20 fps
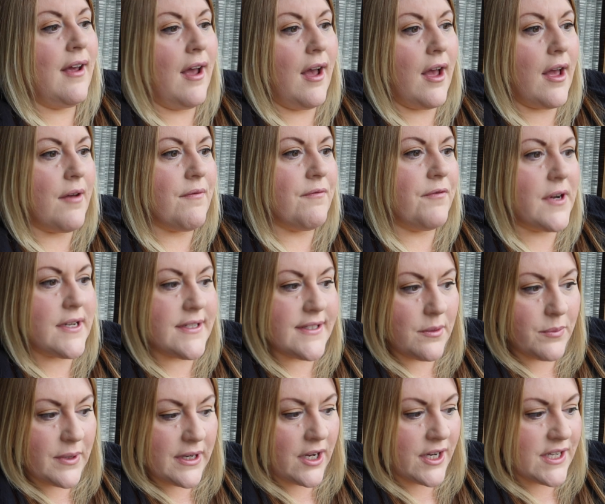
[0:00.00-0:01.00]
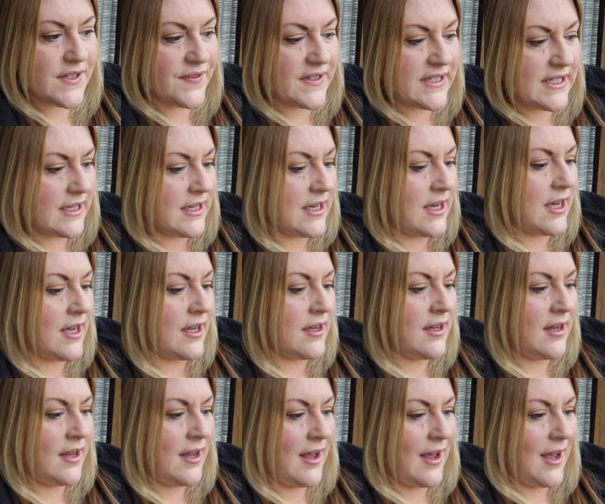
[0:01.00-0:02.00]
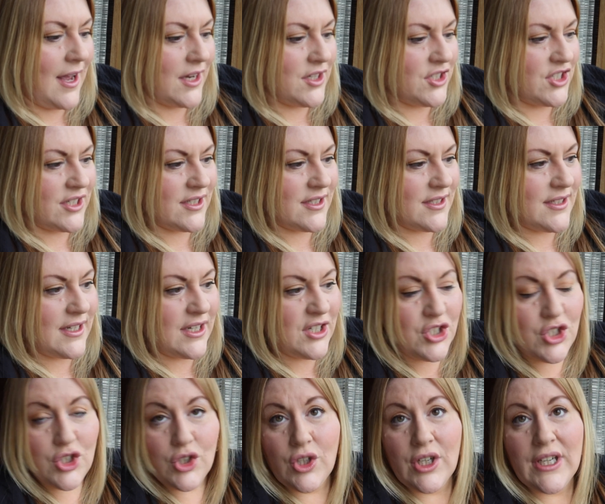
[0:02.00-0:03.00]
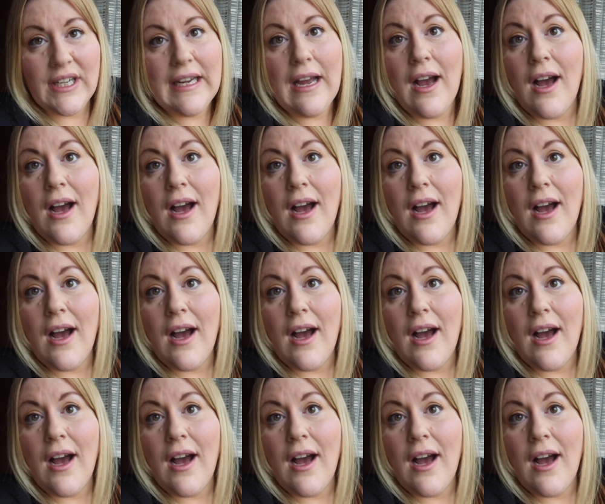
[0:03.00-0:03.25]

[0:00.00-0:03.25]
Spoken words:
and find somewhere nice for dinner and just enjoy